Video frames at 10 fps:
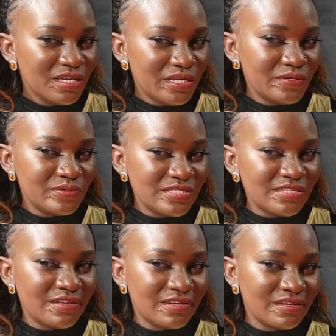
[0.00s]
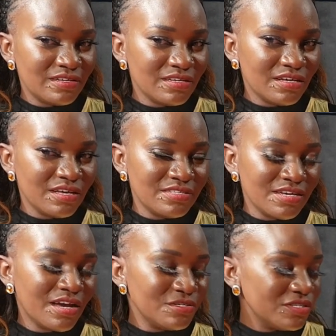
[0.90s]
he was a is a
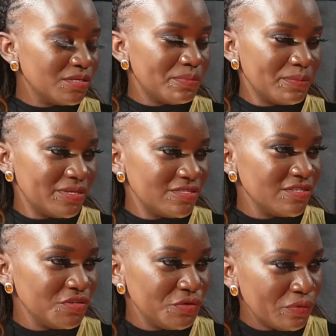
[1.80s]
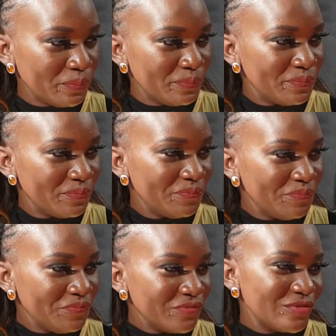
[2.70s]
country diplomat in Europe. Mm-hmm.
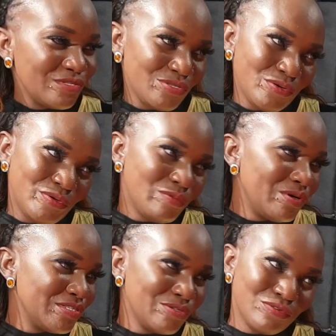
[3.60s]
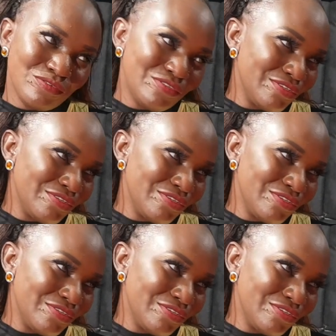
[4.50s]
So it wasn't good.